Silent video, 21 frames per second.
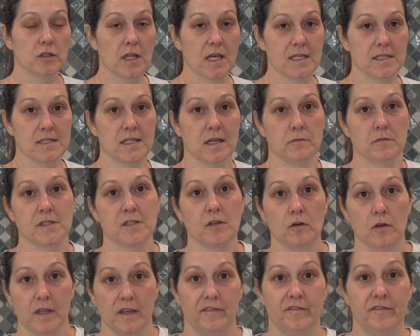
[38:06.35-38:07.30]
last night was
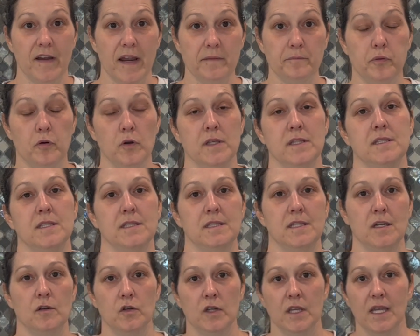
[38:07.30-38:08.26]
only five points because
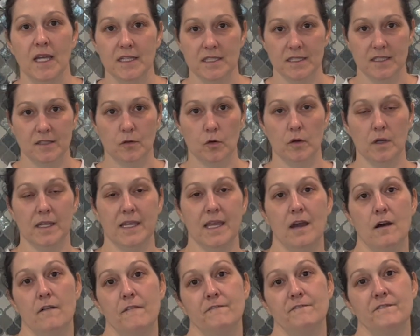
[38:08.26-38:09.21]
I only had to
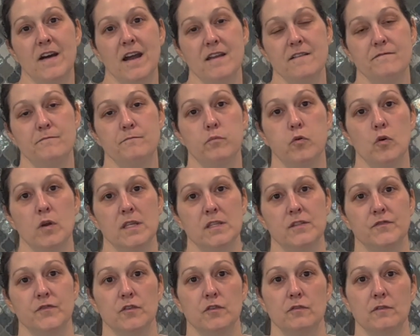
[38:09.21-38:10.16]
count five
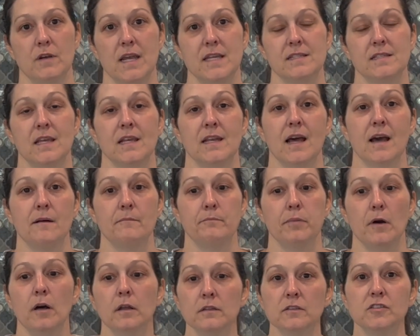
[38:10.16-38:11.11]
points for the rice. And I
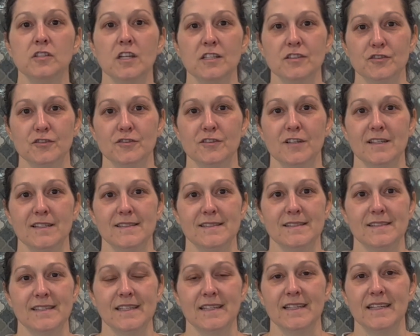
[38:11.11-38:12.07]
apologize you're not
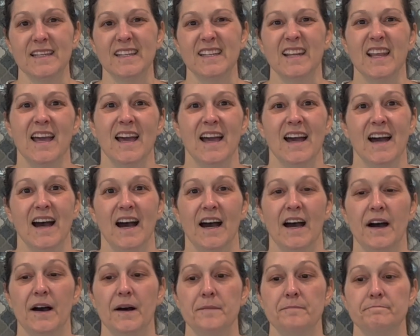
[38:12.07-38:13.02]
seeing it.
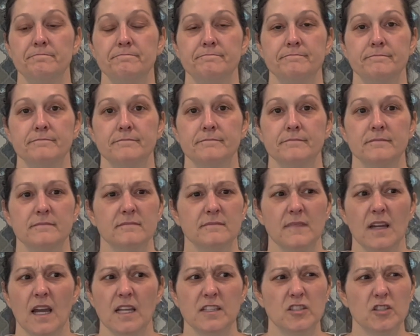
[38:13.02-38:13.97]
Um,
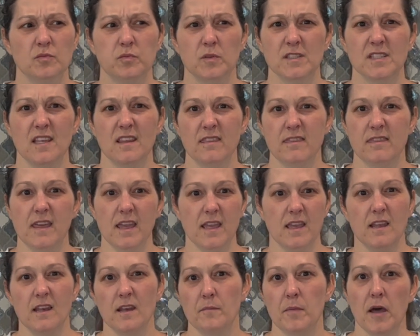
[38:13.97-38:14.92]
I just wasn't
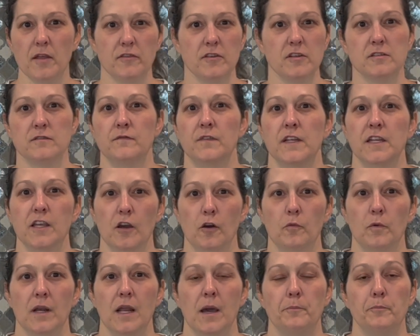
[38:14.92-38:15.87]
thinking about this video
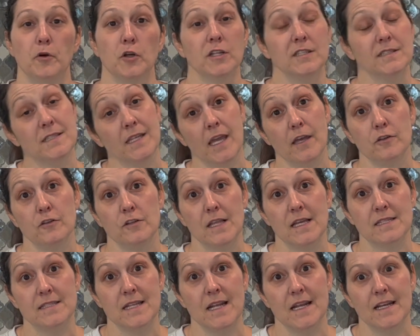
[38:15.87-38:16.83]
when I put it together
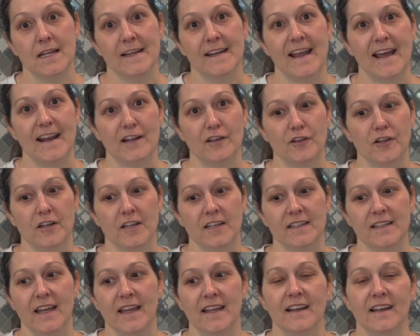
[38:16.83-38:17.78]
last night at 9 o'clock at
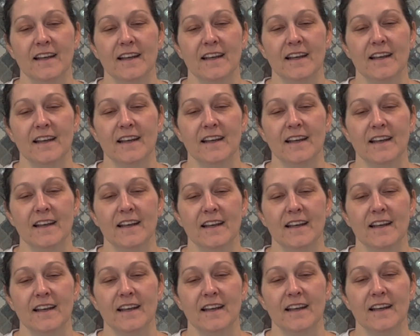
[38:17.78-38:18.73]
night. Thanks
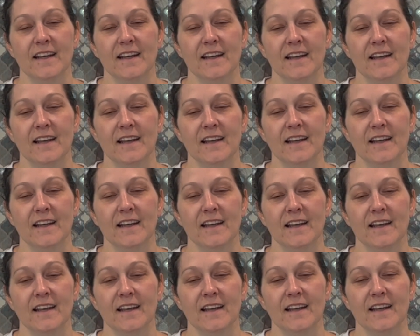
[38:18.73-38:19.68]
for watching,
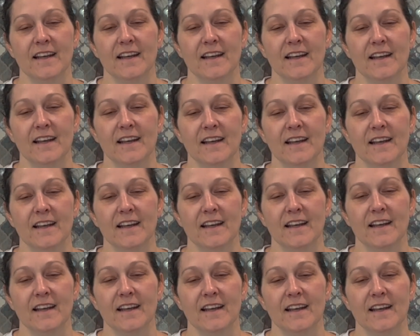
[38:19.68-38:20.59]
friends. See you next time.